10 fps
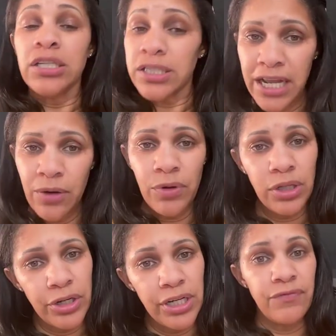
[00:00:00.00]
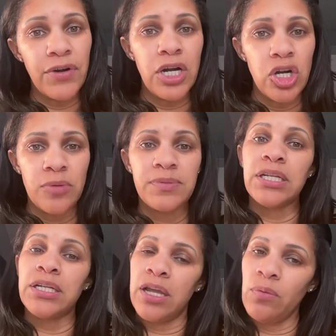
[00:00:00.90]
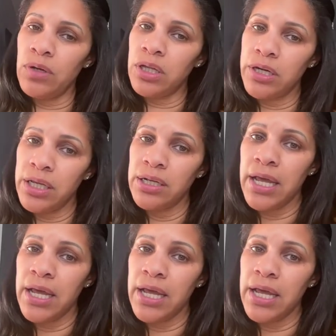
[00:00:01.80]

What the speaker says: today we're learning verbs, today we're learning